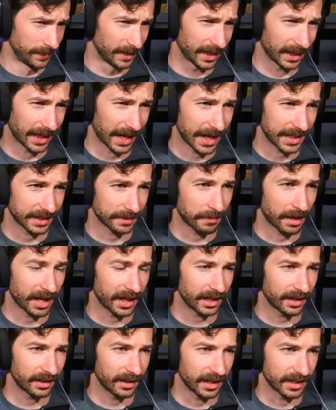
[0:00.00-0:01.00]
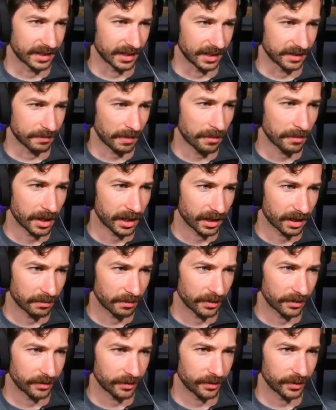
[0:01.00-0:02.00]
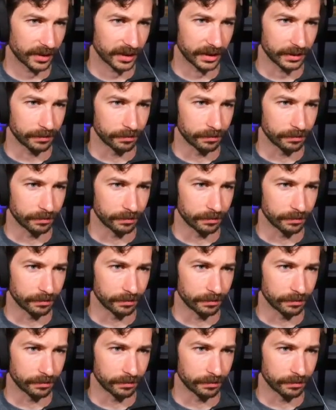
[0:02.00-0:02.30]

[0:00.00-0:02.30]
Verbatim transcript: Guys, am I uh, is is my mic coming through really